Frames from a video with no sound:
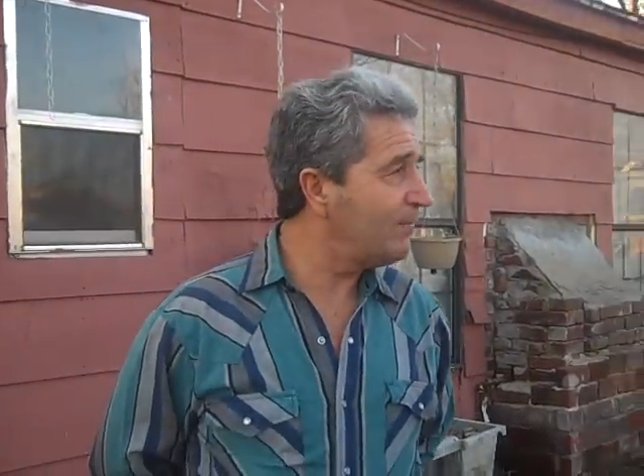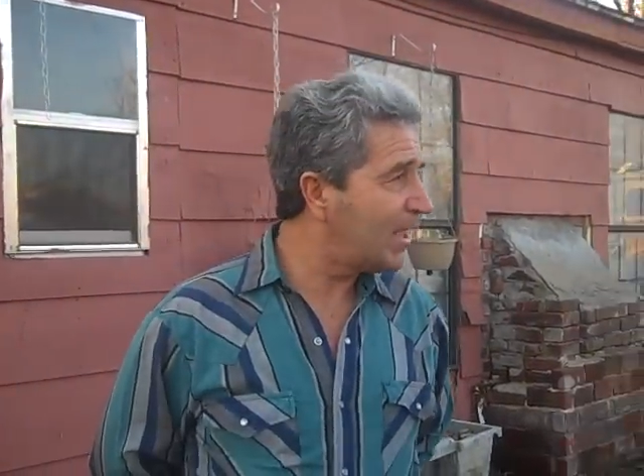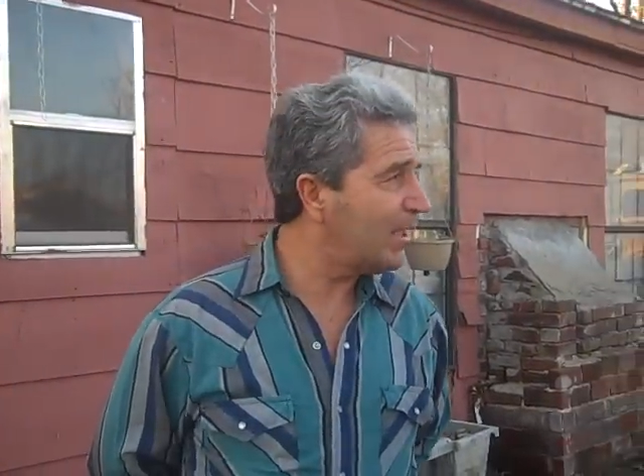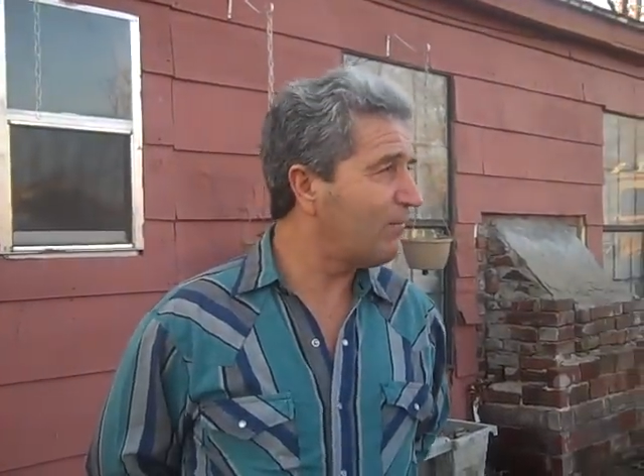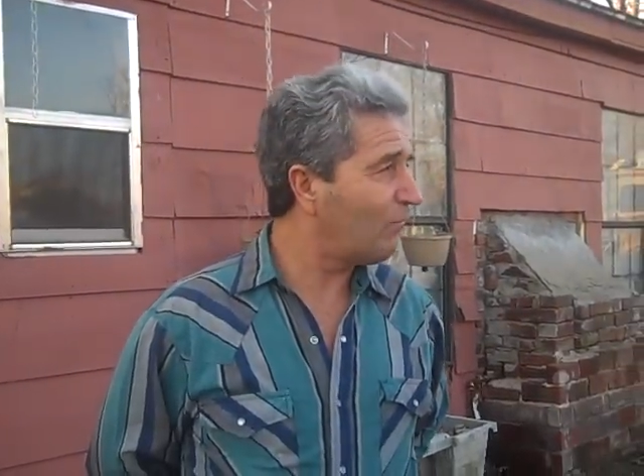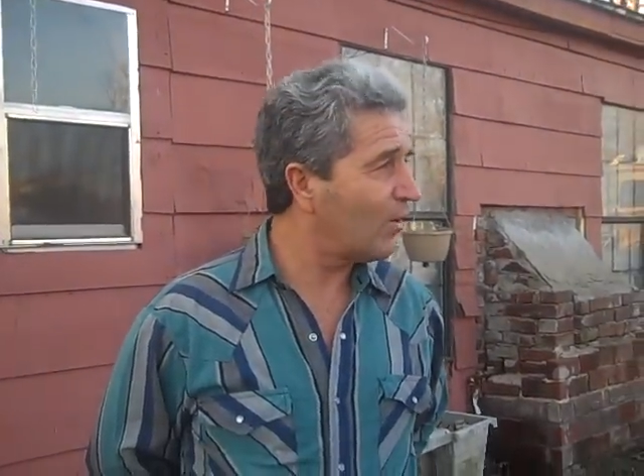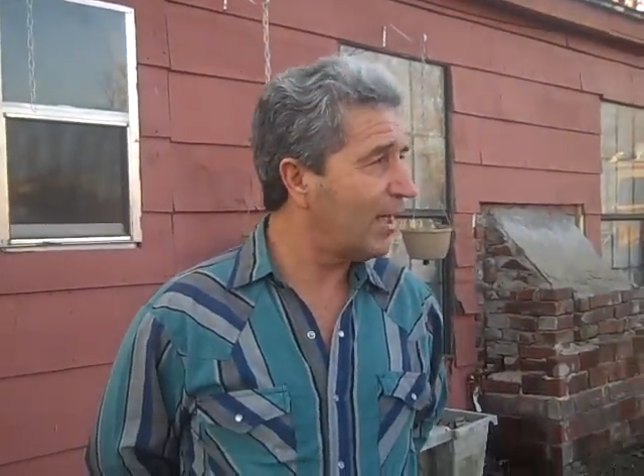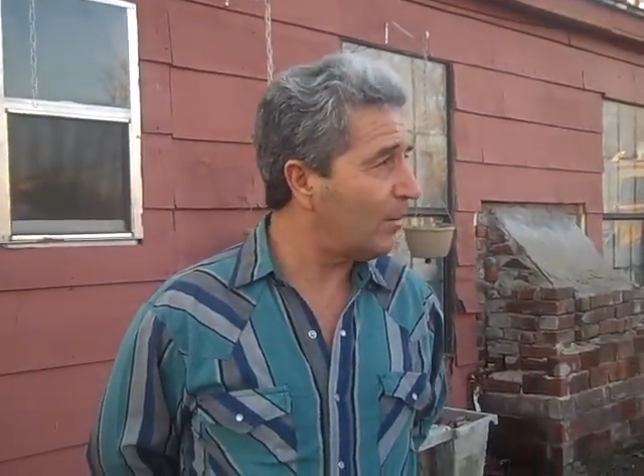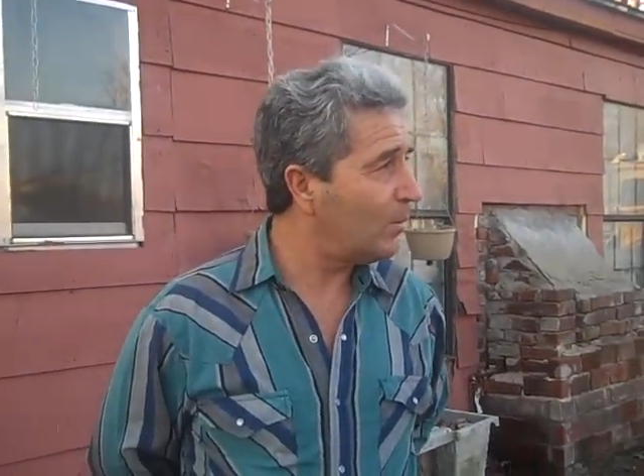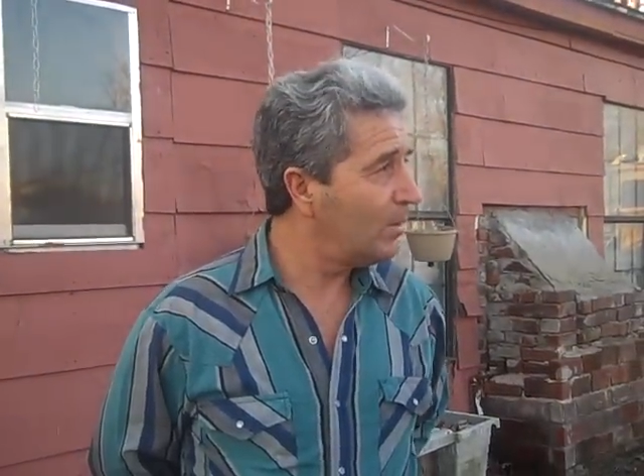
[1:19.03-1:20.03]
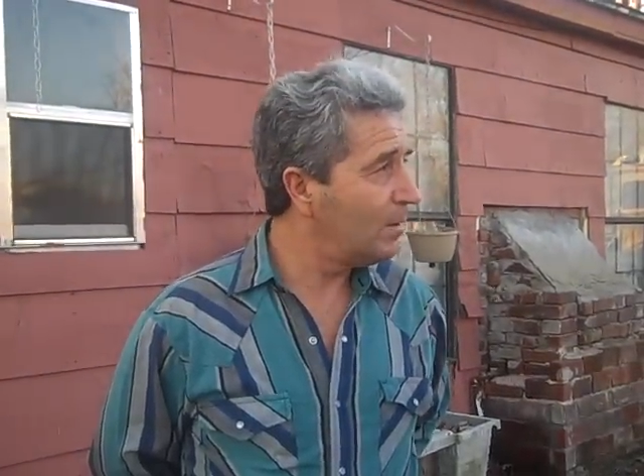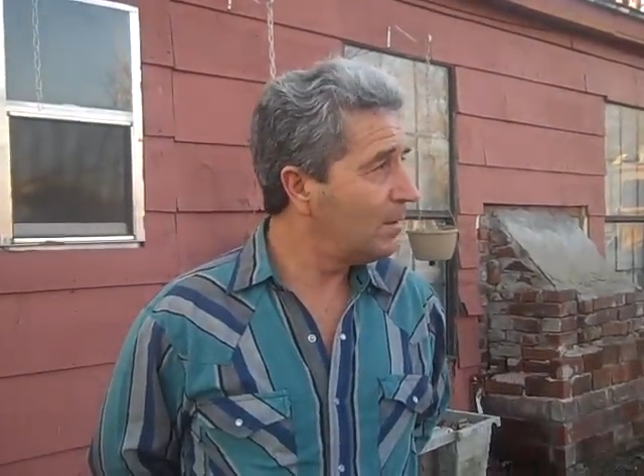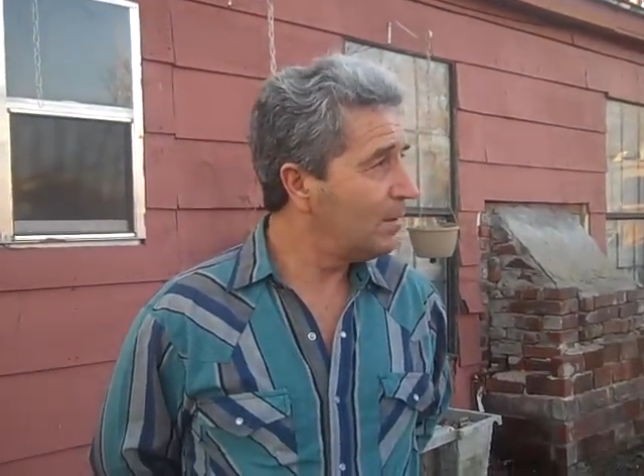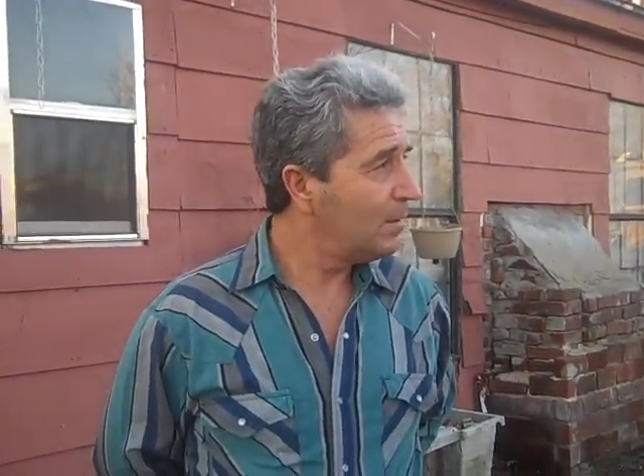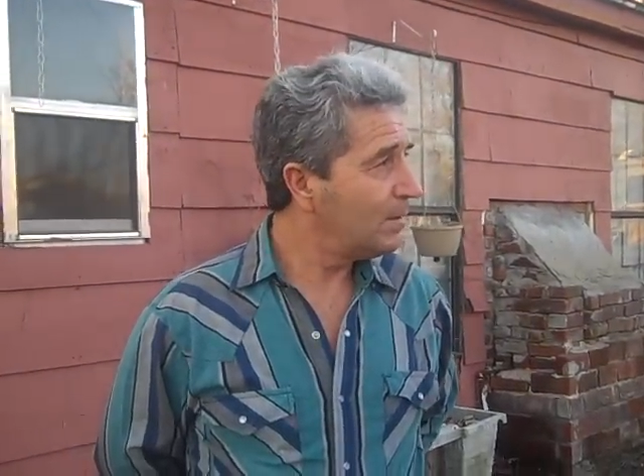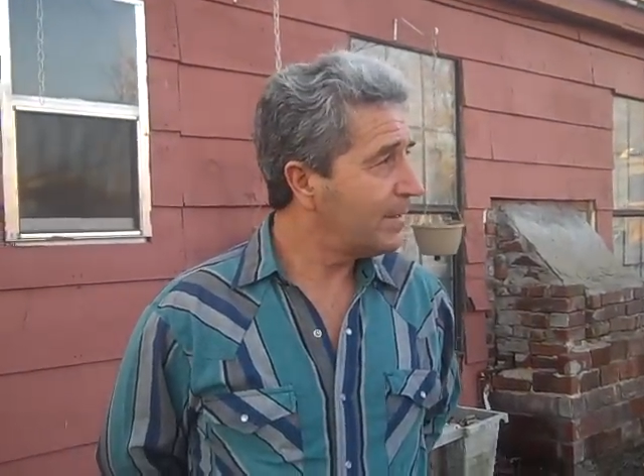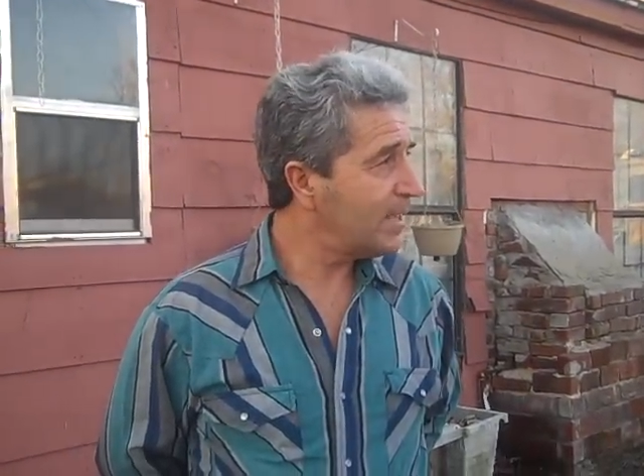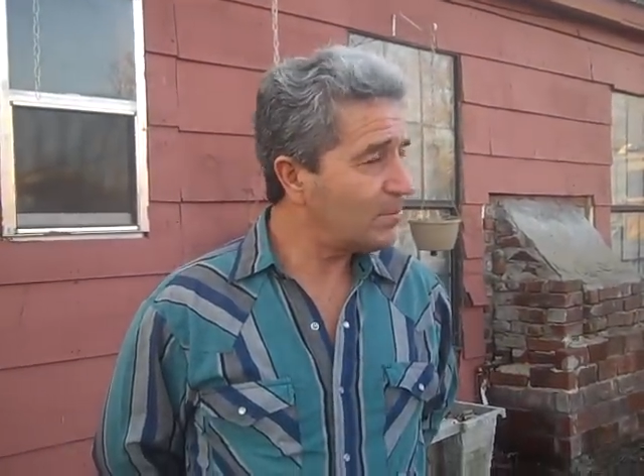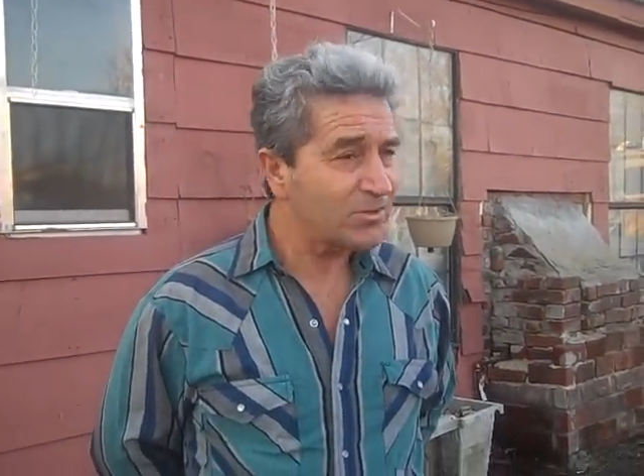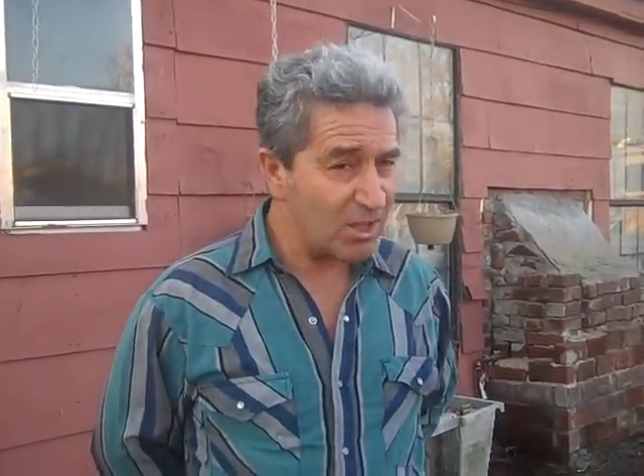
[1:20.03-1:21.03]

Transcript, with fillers: even give a flip. They,